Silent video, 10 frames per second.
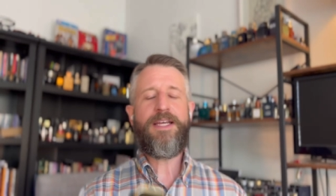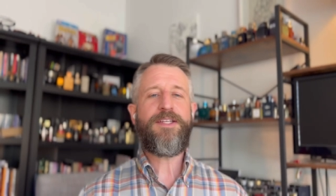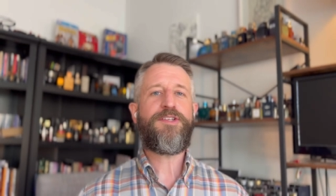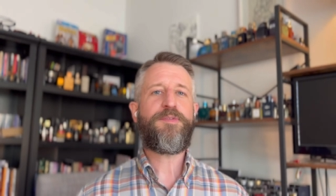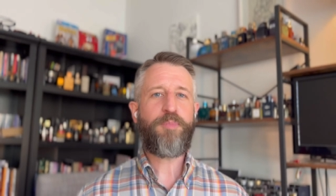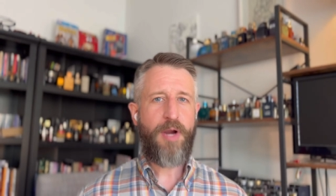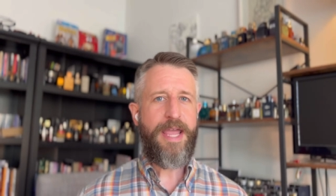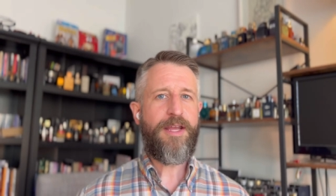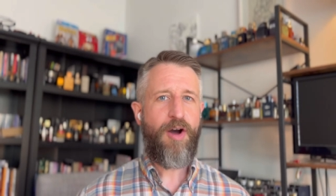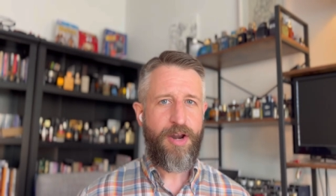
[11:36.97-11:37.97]

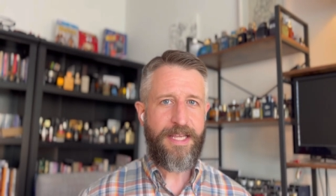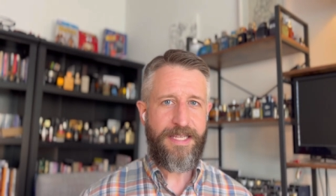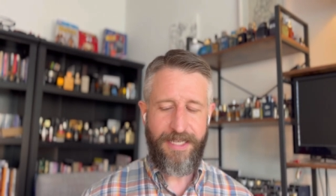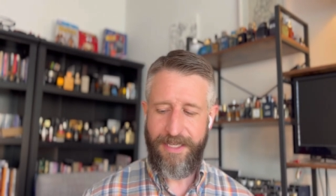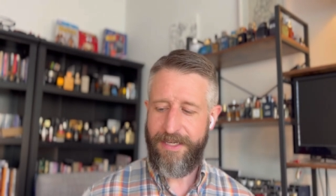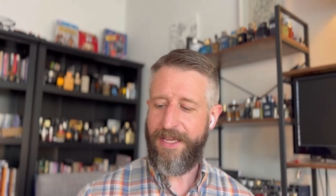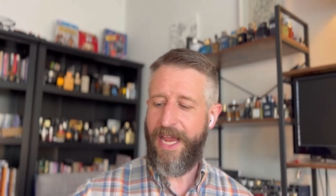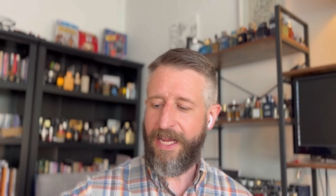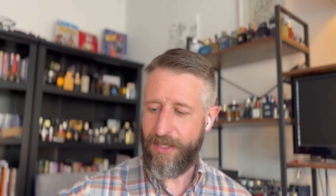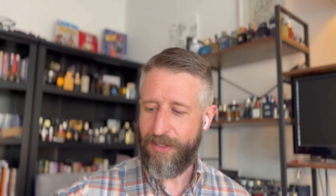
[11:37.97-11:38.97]
spray it on again,
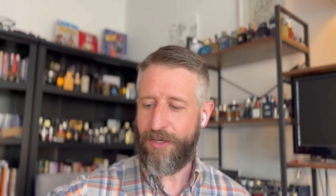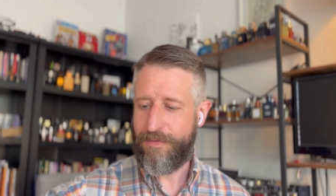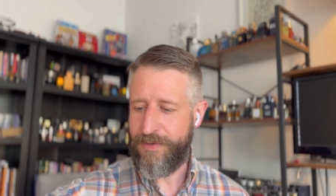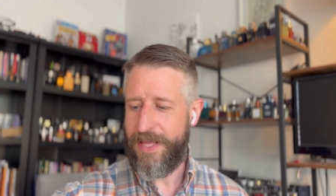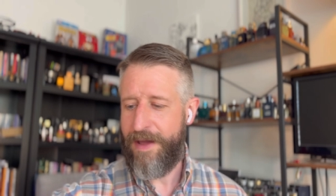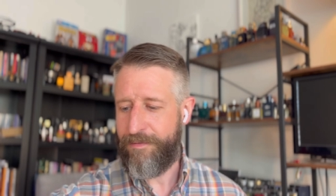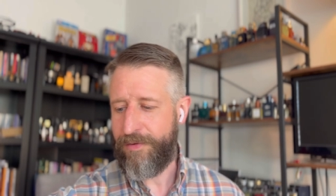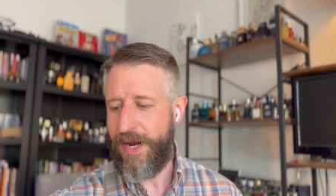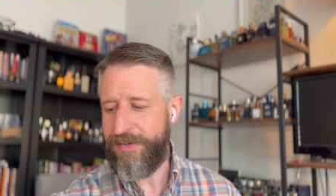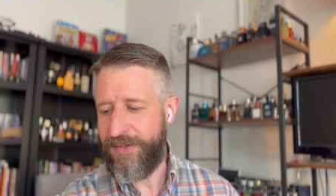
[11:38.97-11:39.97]
and look for that
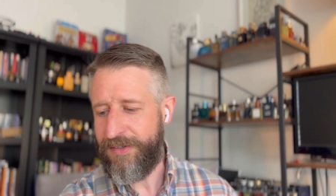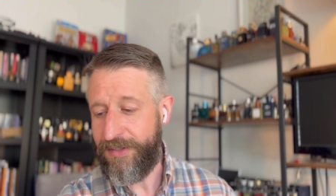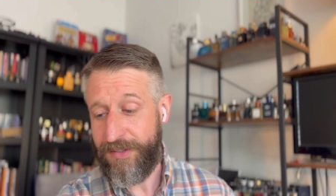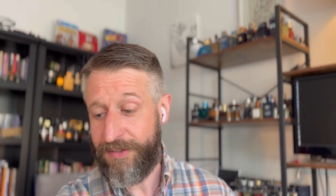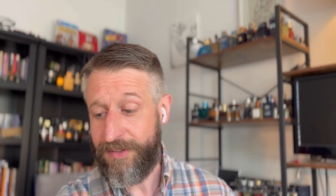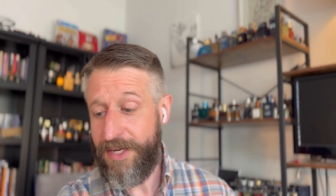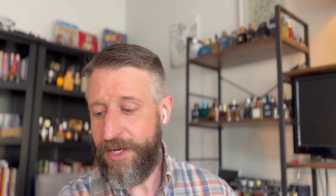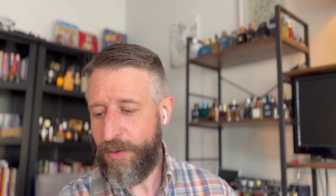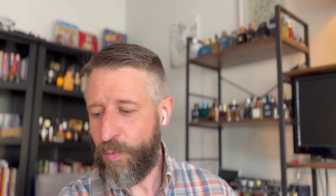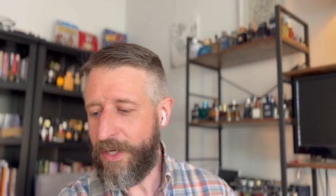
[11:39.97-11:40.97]
freshness. It's
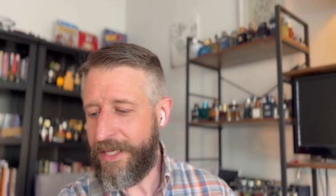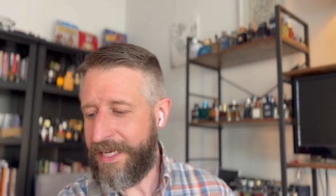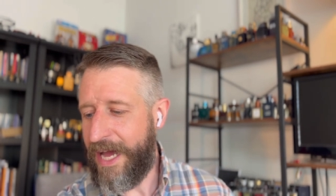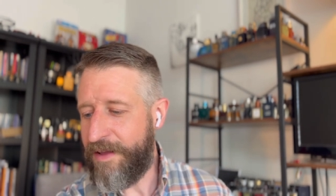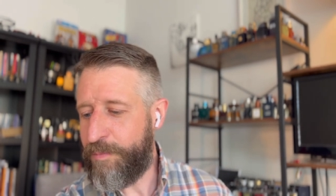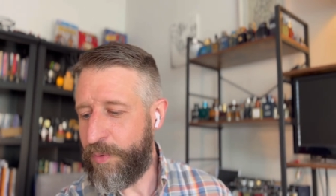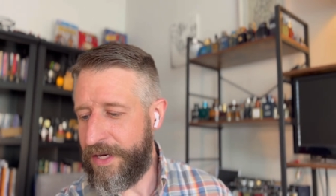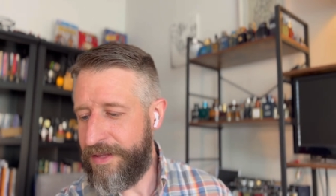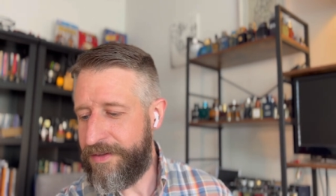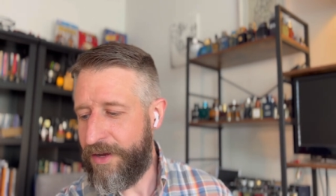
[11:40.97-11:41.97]
really kind of
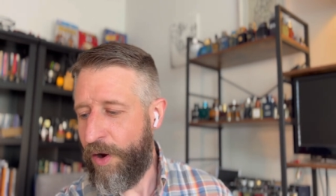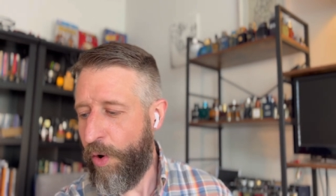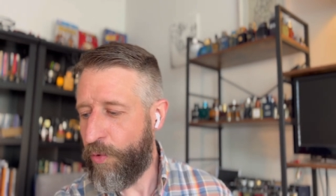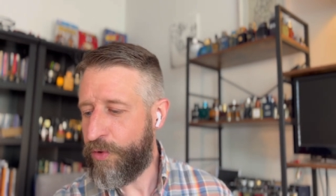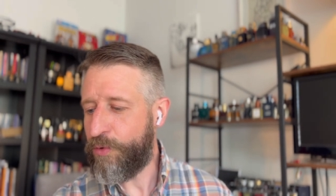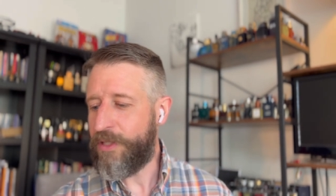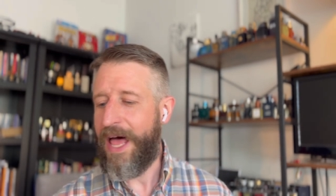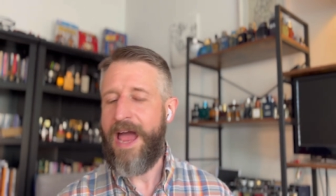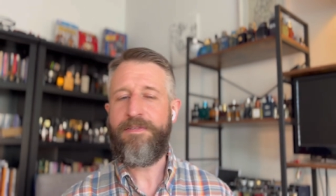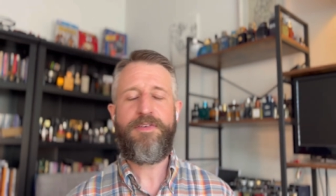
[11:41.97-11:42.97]
breathed a whole new
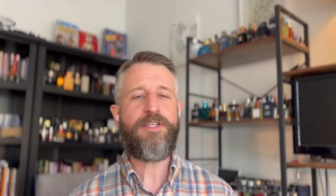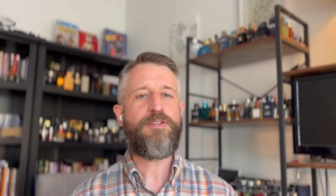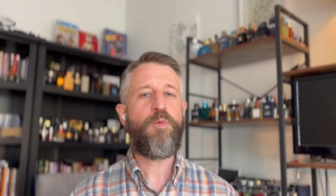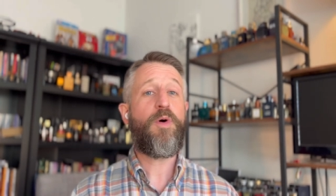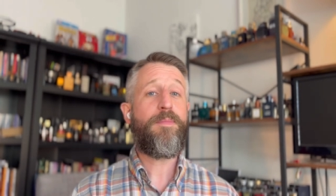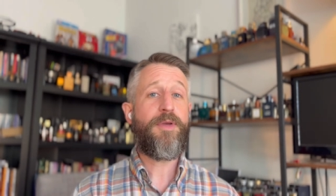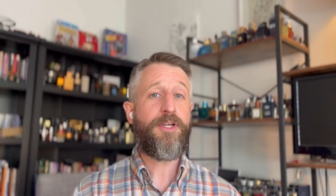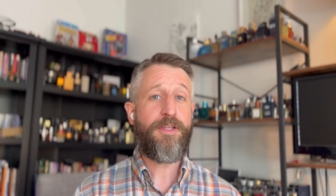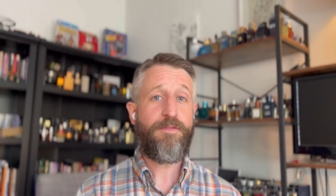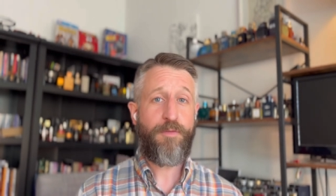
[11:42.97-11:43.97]
life into 1
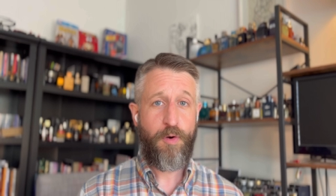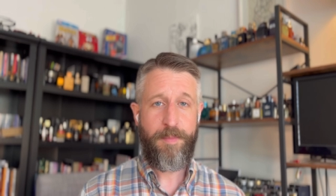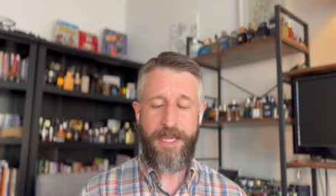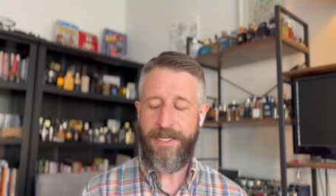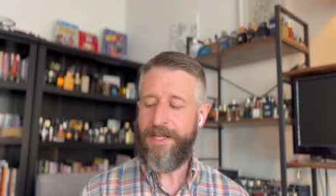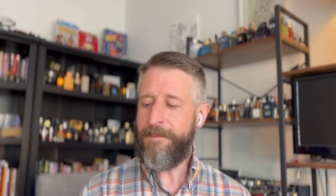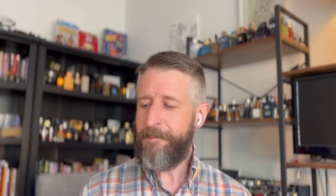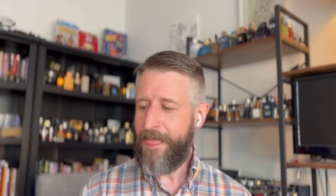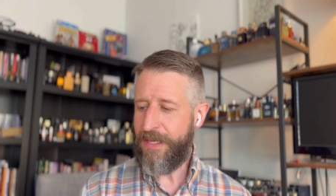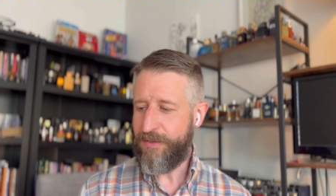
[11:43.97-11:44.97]
million for me.
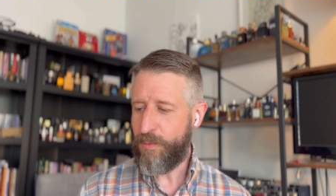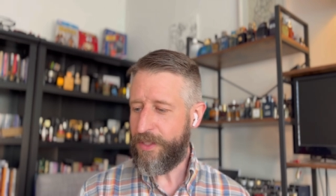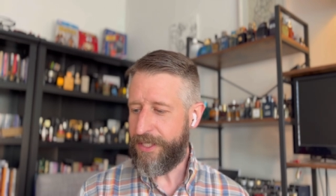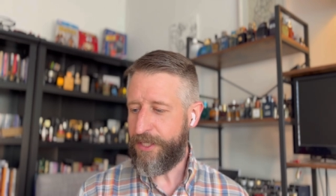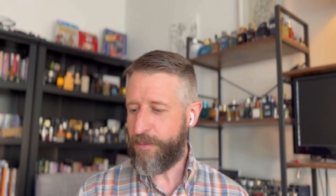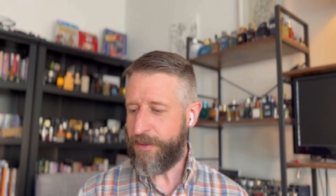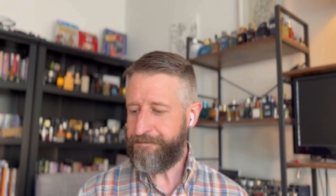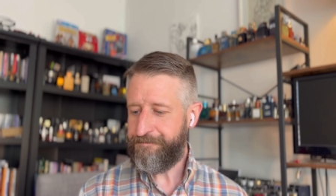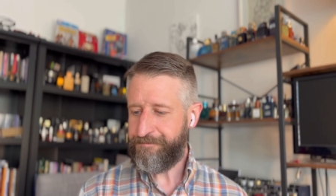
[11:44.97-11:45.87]
It's a really good one.